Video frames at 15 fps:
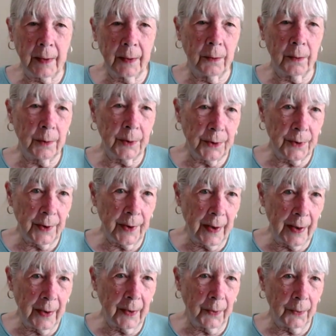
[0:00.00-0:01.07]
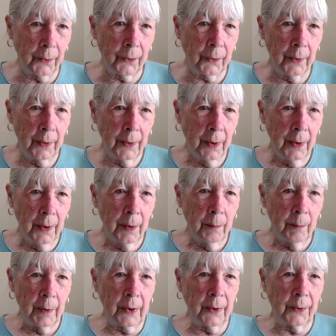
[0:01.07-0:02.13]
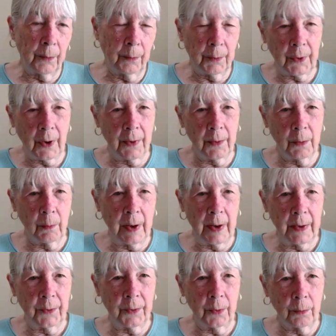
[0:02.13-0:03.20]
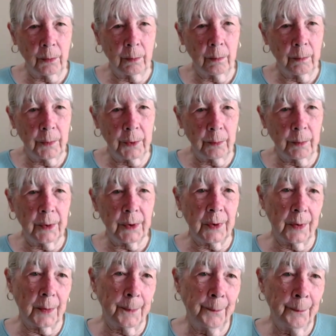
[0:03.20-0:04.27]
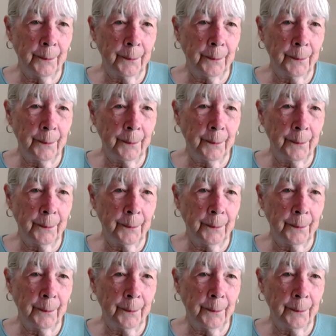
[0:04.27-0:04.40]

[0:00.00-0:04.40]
in Christian hands because it was on the way to Jerusalem.